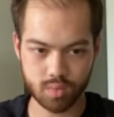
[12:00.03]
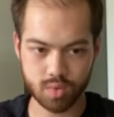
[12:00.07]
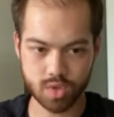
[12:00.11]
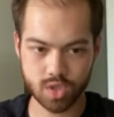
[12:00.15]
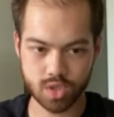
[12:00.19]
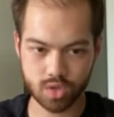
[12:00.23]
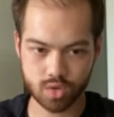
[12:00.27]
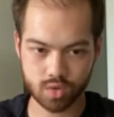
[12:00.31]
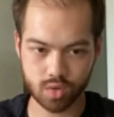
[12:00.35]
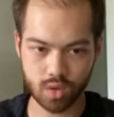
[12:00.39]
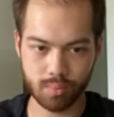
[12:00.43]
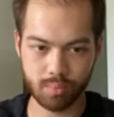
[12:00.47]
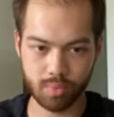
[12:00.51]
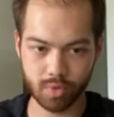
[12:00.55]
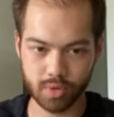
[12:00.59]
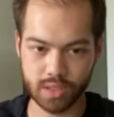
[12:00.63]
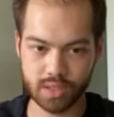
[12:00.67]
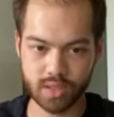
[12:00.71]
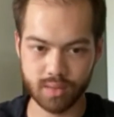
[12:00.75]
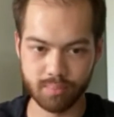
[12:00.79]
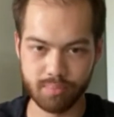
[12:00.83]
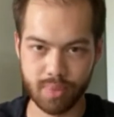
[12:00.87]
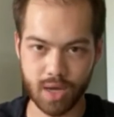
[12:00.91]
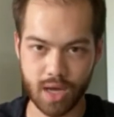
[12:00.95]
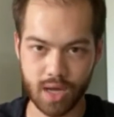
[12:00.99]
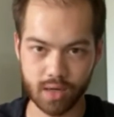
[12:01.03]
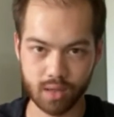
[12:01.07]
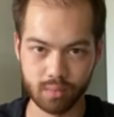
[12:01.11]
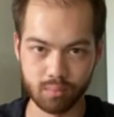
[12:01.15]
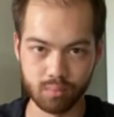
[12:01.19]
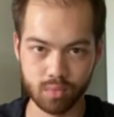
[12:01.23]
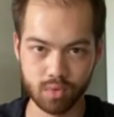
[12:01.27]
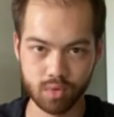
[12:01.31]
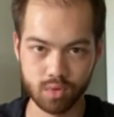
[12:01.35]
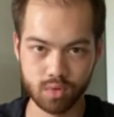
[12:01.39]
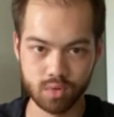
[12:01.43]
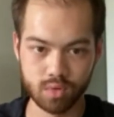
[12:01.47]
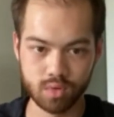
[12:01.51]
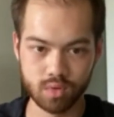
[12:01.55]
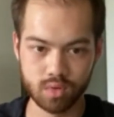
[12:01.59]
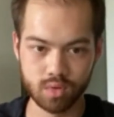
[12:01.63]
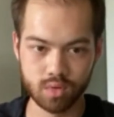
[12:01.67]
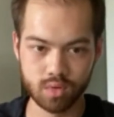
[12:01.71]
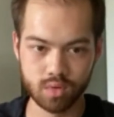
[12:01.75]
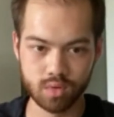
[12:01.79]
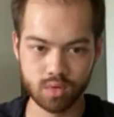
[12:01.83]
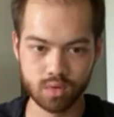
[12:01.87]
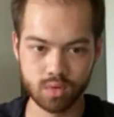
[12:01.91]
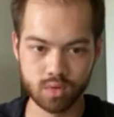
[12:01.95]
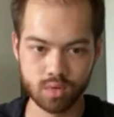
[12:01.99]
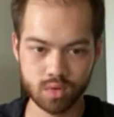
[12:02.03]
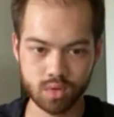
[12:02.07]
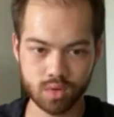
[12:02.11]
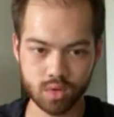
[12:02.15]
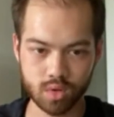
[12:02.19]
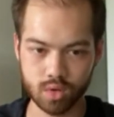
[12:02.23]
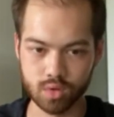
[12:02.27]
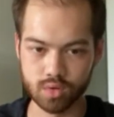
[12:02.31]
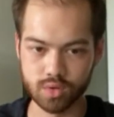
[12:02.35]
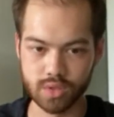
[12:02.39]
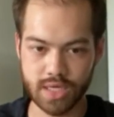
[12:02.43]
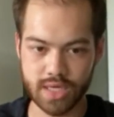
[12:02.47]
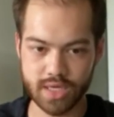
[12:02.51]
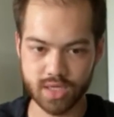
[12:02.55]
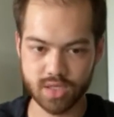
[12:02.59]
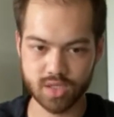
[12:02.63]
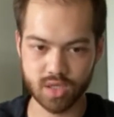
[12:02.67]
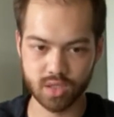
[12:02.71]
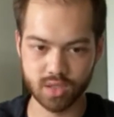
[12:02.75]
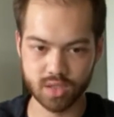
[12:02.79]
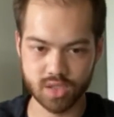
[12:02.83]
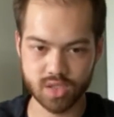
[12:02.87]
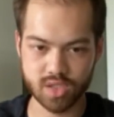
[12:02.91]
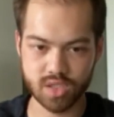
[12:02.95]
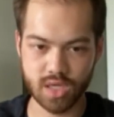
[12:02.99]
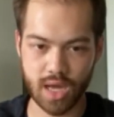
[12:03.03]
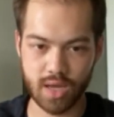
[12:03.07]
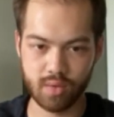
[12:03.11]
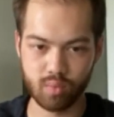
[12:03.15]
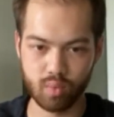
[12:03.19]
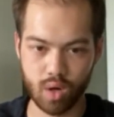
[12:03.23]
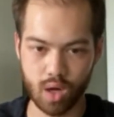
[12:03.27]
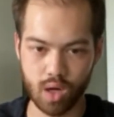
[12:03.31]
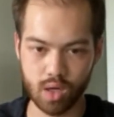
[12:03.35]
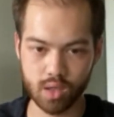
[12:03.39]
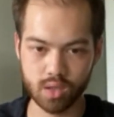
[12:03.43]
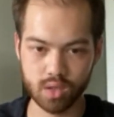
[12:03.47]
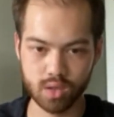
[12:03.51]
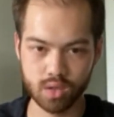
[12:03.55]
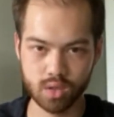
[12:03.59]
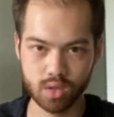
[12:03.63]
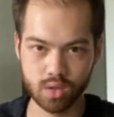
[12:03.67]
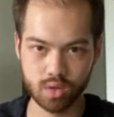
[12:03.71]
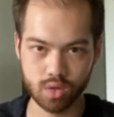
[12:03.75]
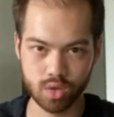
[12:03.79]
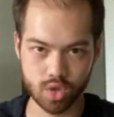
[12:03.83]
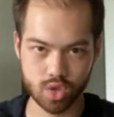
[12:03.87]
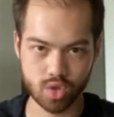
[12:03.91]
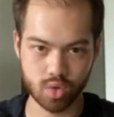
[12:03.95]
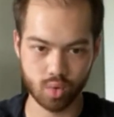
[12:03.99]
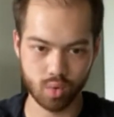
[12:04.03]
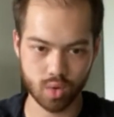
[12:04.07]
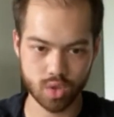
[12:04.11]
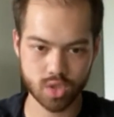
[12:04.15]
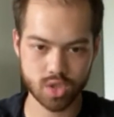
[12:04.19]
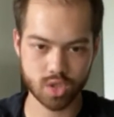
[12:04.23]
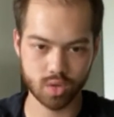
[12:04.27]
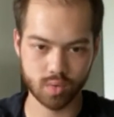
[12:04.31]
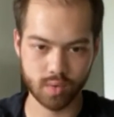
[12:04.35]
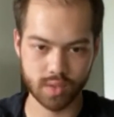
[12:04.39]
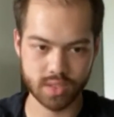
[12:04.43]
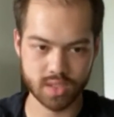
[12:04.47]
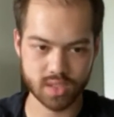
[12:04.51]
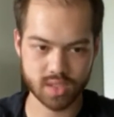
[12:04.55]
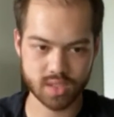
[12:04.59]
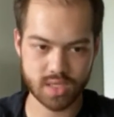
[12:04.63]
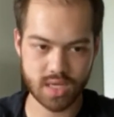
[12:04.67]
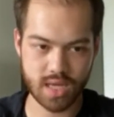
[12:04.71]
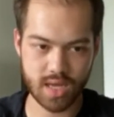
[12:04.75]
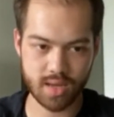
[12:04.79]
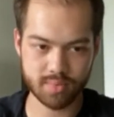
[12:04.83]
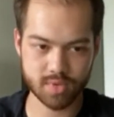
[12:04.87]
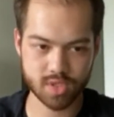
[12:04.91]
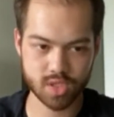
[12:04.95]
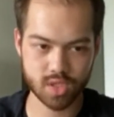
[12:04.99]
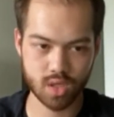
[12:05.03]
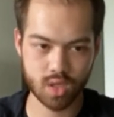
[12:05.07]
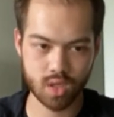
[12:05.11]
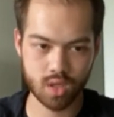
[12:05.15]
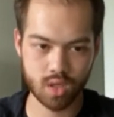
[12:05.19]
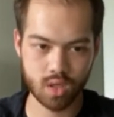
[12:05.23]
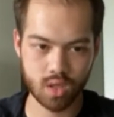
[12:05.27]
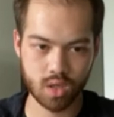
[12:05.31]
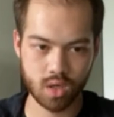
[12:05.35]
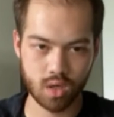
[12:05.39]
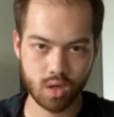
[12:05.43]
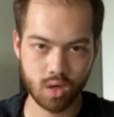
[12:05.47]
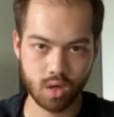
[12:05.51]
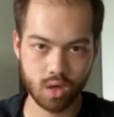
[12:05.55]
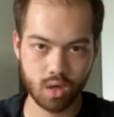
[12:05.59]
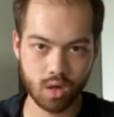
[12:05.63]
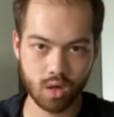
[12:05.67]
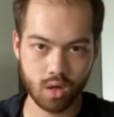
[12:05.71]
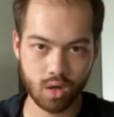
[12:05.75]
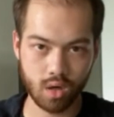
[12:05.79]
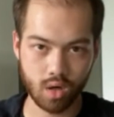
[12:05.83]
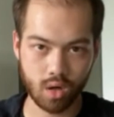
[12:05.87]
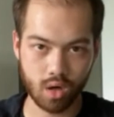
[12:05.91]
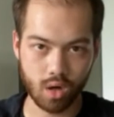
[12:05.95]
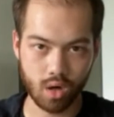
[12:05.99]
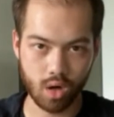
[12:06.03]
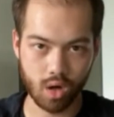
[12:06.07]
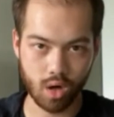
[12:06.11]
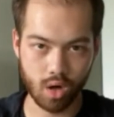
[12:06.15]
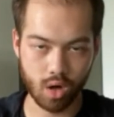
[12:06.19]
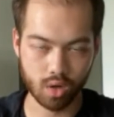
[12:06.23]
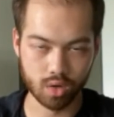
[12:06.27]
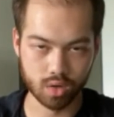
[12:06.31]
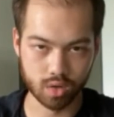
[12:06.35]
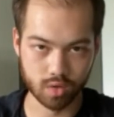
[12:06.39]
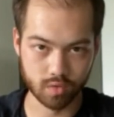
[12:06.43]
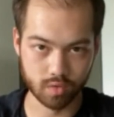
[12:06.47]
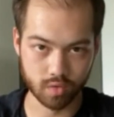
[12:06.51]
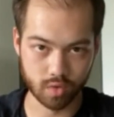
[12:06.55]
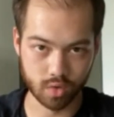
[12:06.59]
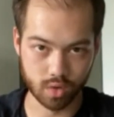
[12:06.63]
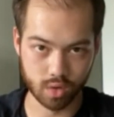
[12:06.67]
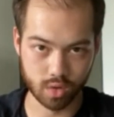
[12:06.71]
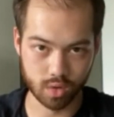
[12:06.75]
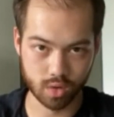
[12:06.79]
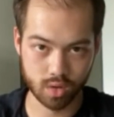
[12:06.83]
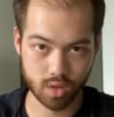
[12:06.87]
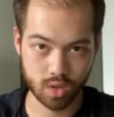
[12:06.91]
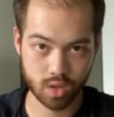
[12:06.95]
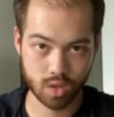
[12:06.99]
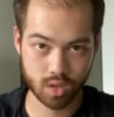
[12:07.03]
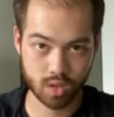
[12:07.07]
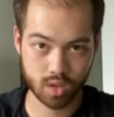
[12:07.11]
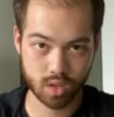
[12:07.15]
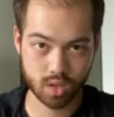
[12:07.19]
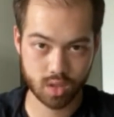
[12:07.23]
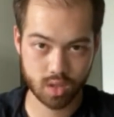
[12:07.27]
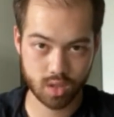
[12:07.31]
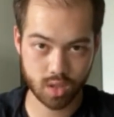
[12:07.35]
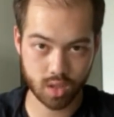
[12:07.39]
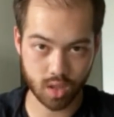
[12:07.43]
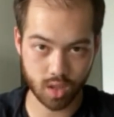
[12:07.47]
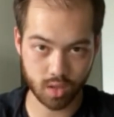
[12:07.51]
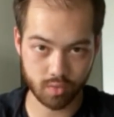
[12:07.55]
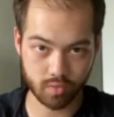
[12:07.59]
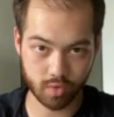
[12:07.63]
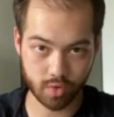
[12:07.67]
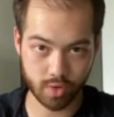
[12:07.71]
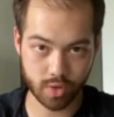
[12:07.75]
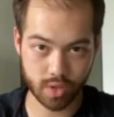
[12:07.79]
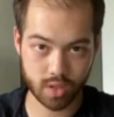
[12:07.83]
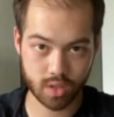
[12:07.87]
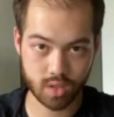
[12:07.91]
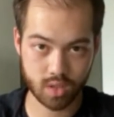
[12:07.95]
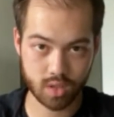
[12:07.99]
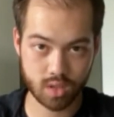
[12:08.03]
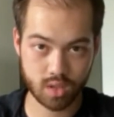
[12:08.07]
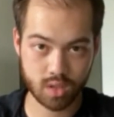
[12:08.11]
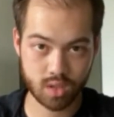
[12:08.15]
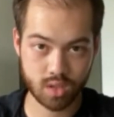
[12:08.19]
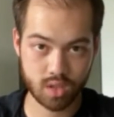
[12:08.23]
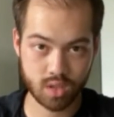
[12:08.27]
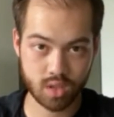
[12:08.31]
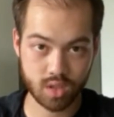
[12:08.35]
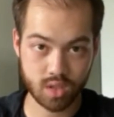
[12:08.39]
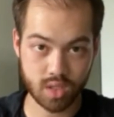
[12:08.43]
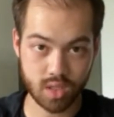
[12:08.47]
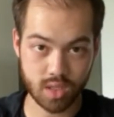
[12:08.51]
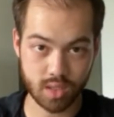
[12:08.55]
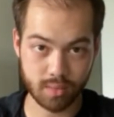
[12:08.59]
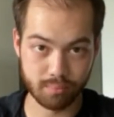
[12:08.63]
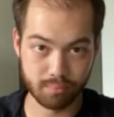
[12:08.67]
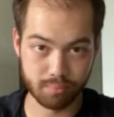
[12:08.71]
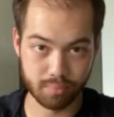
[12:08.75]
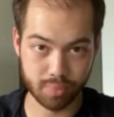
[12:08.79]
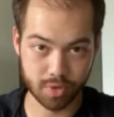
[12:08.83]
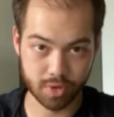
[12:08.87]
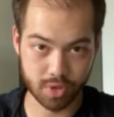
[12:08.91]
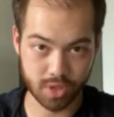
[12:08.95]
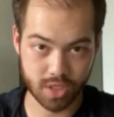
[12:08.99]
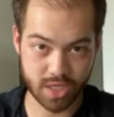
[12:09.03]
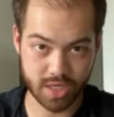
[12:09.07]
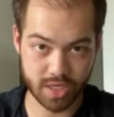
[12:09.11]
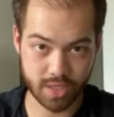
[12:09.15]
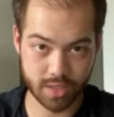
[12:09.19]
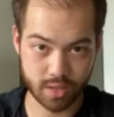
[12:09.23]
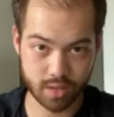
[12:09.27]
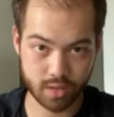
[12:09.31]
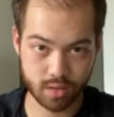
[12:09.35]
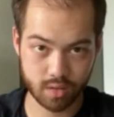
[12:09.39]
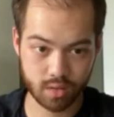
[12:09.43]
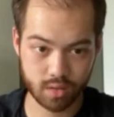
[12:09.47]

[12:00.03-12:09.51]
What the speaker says: was crumpled at the bottom, her legs on the sidewalk, her torso on the steps, all of her covered in blood.